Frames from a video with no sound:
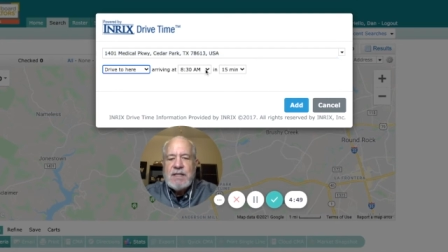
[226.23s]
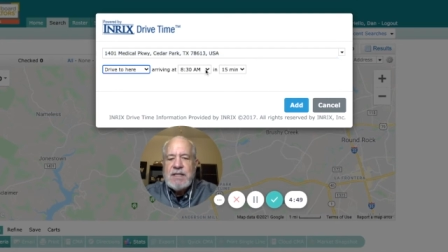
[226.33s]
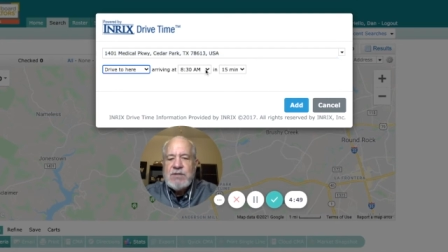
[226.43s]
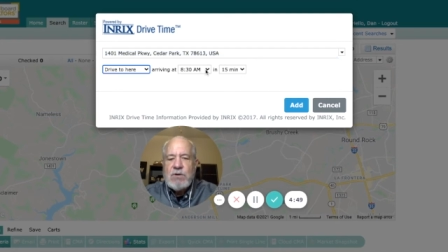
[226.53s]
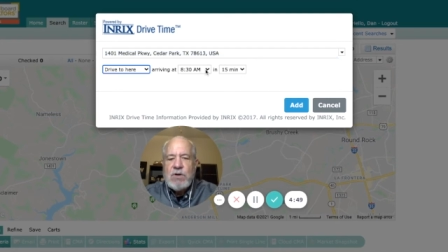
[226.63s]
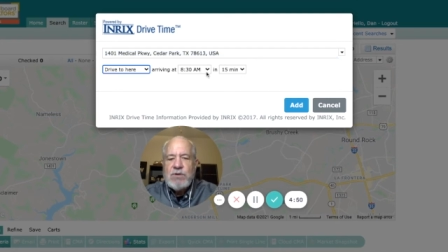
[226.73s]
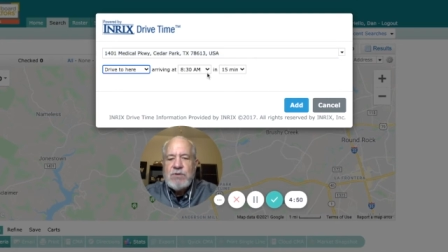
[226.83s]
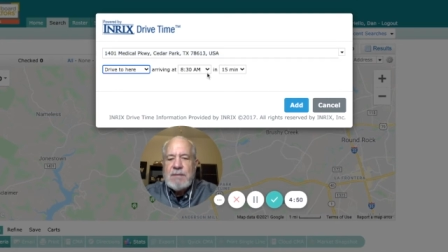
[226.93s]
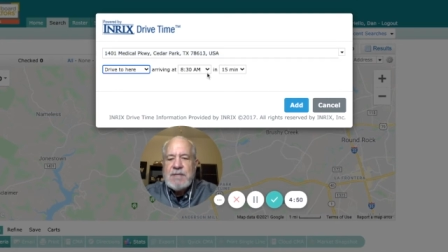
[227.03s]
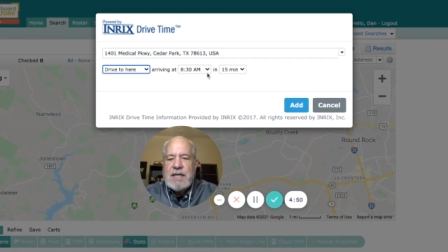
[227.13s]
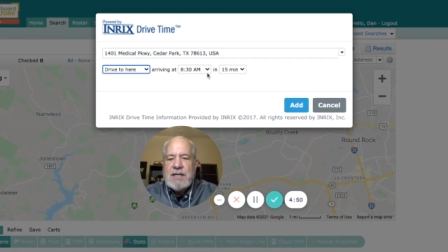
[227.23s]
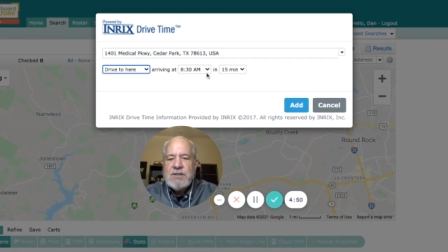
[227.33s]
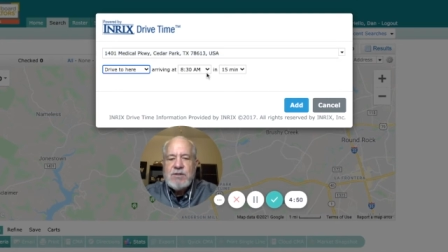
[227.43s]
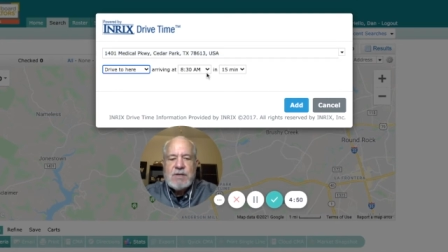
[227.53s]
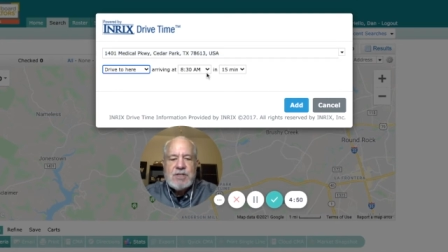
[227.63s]
And these are all drop
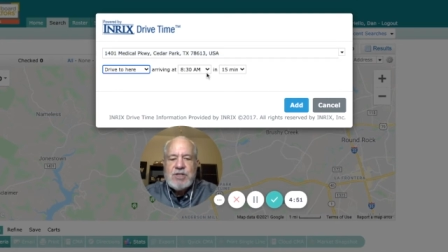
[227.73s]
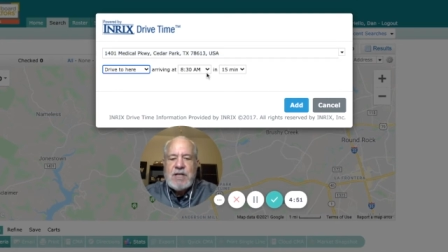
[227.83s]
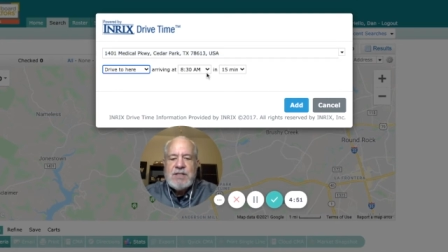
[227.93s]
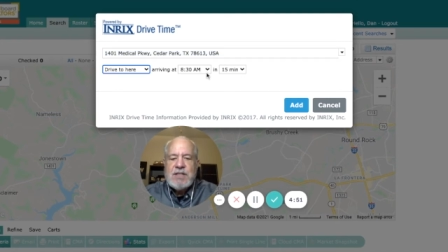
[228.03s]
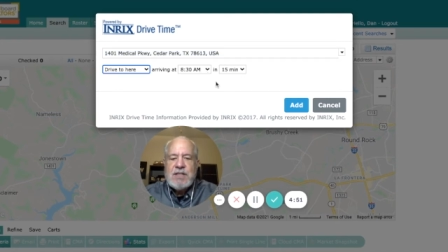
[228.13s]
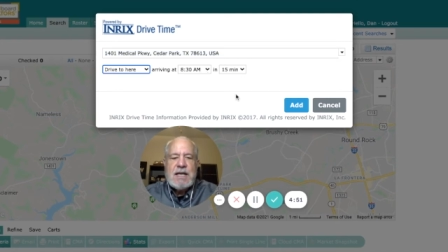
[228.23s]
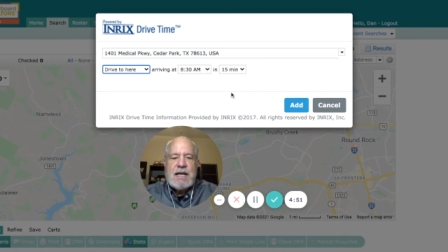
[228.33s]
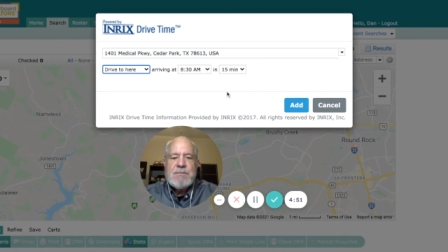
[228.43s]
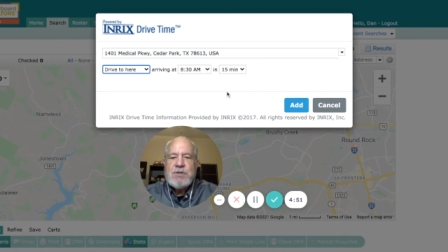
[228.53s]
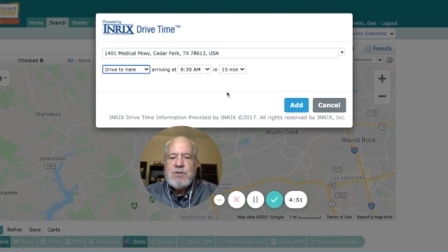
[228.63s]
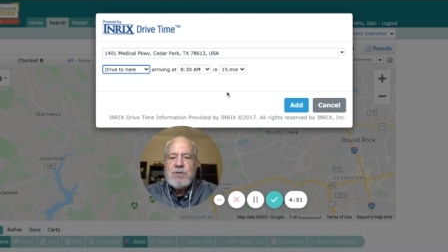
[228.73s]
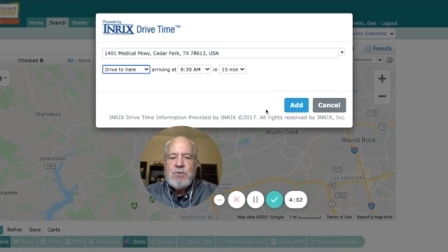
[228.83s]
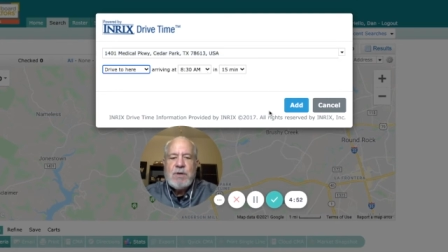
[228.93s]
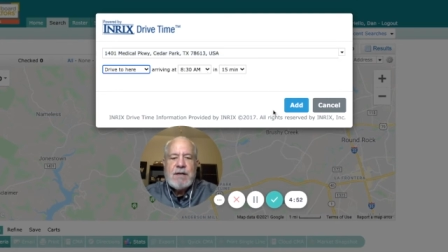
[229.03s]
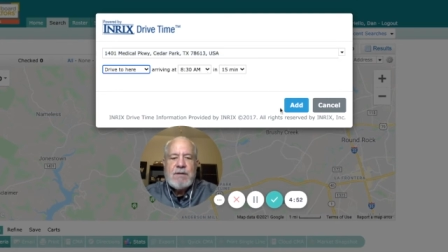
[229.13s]
downs, so I can change the times or do
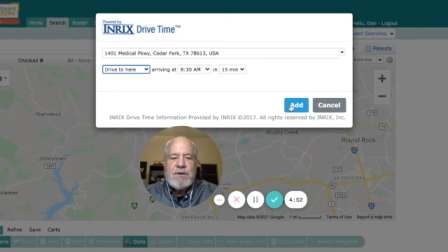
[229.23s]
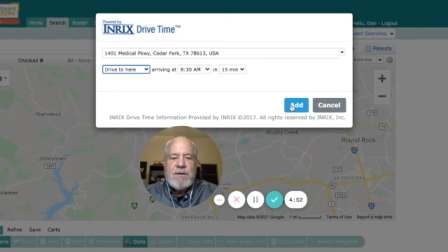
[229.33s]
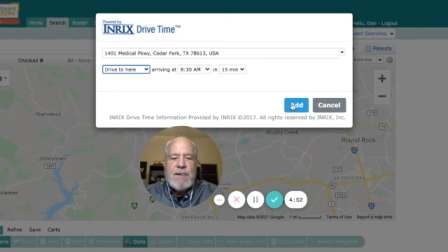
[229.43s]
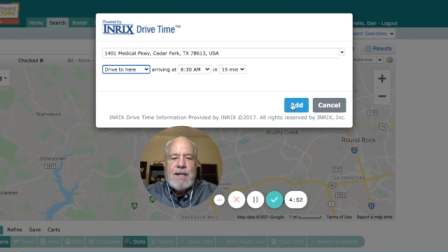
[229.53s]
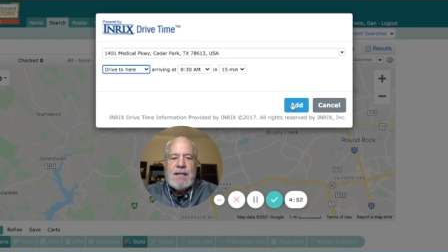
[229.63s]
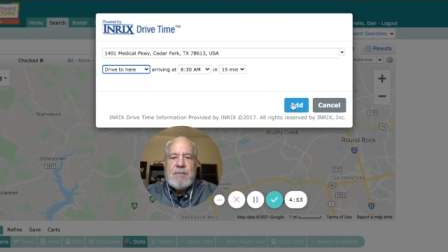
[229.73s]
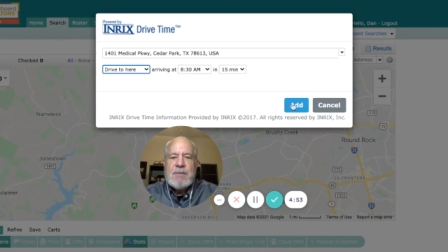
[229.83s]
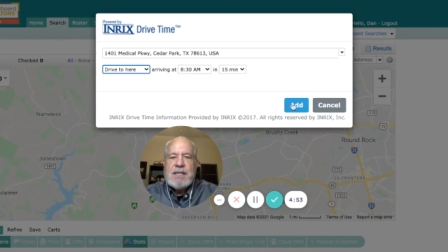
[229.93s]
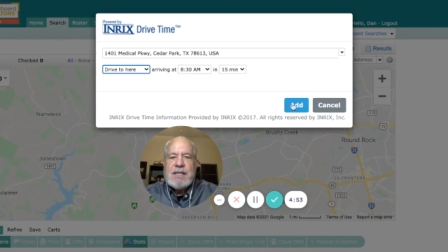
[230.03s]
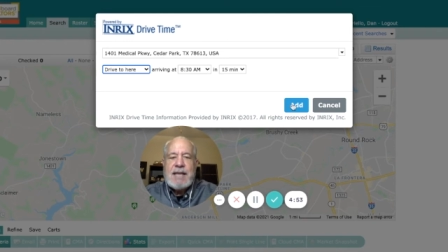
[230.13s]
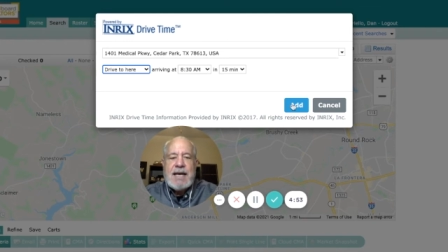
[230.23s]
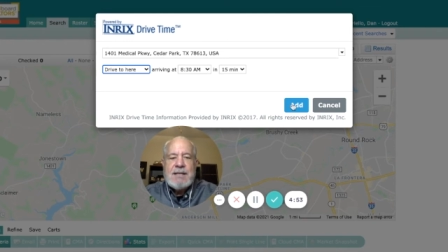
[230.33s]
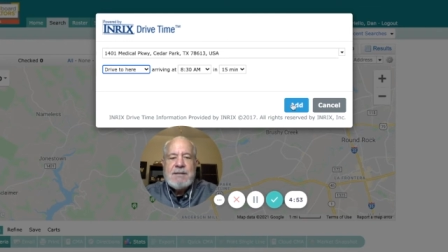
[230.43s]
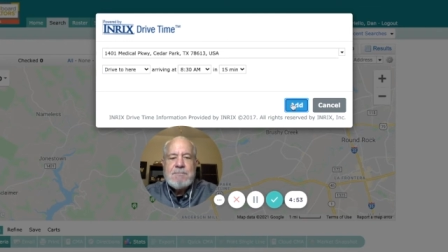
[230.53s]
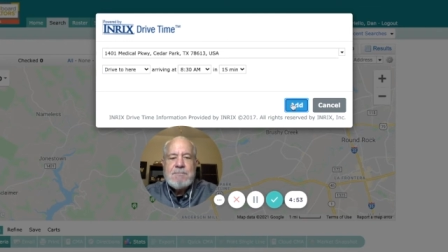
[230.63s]
whatever. Let me click add.